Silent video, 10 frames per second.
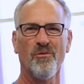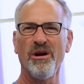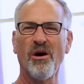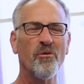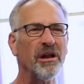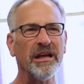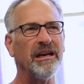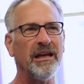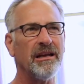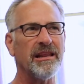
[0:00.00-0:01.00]
We don't really
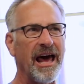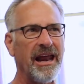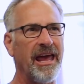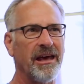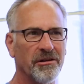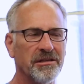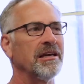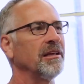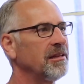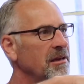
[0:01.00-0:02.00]
need that handle to
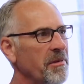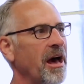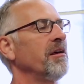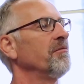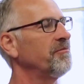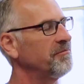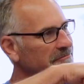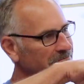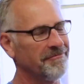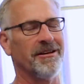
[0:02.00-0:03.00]
get the amount of
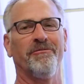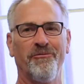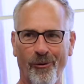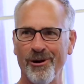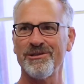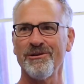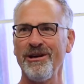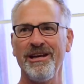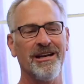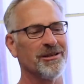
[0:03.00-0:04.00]
force that we
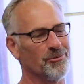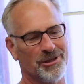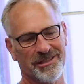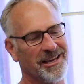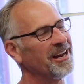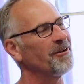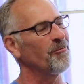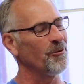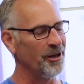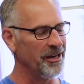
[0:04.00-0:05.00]
need because we're just cutting
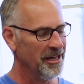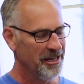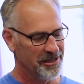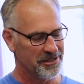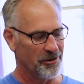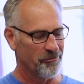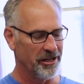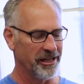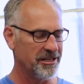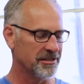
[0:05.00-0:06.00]
wood. So
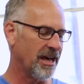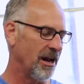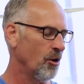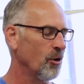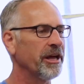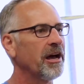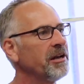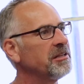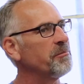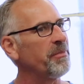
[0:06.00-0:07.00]
really just kind of holding
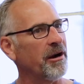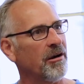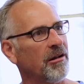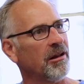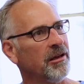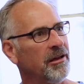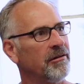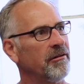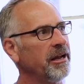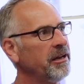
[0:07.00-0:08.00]
onto the barrel
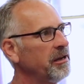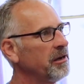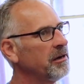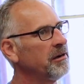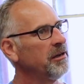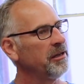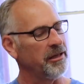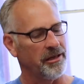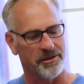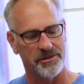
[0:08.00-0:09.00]
right here
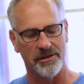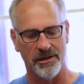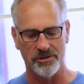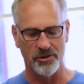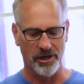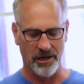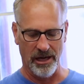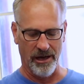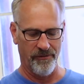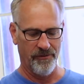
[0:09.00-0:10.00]
is good
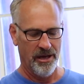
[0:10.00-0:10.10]
enough.